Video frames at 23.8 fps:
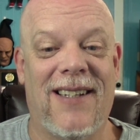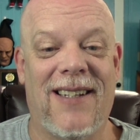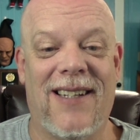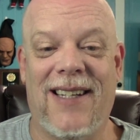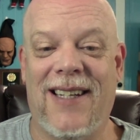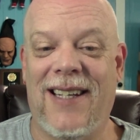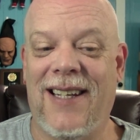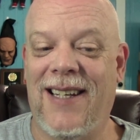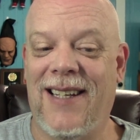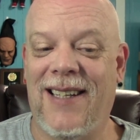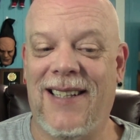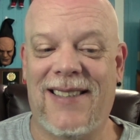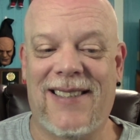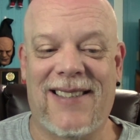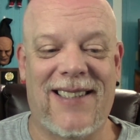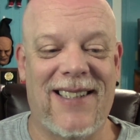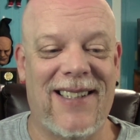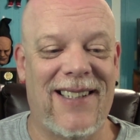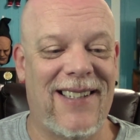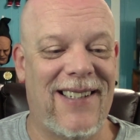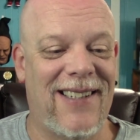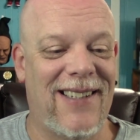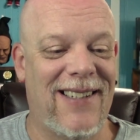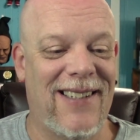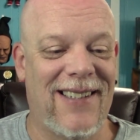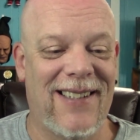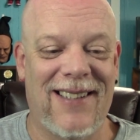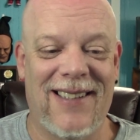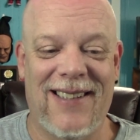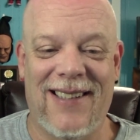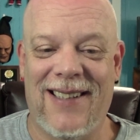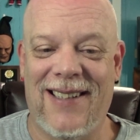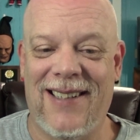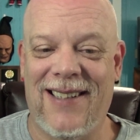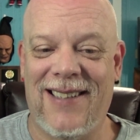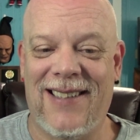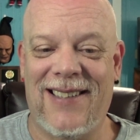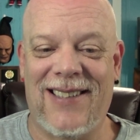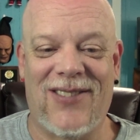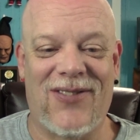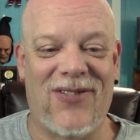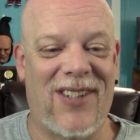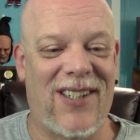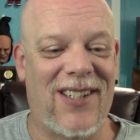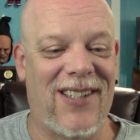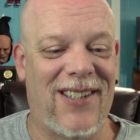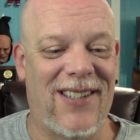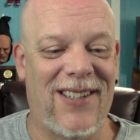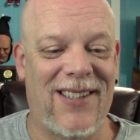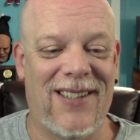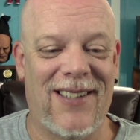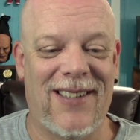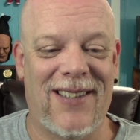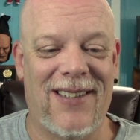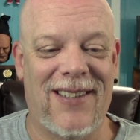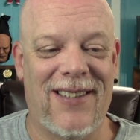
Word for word: He is good. He's smart.